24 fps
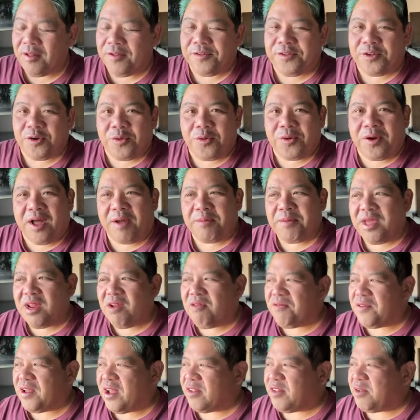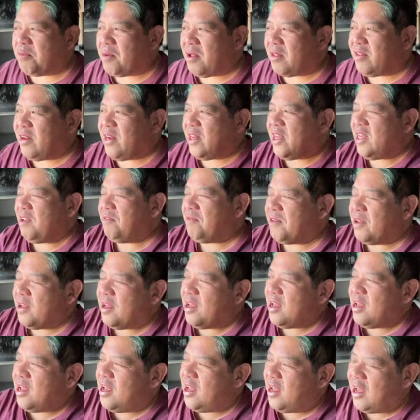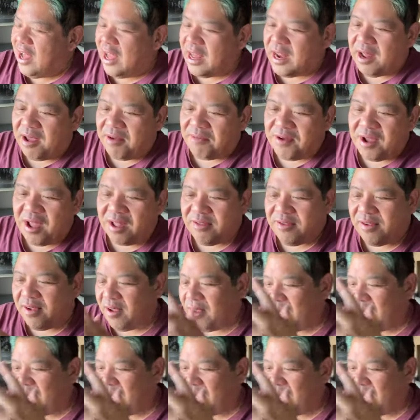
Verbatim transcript: So I'm here in Vegas. I'm about to leave, and I've got.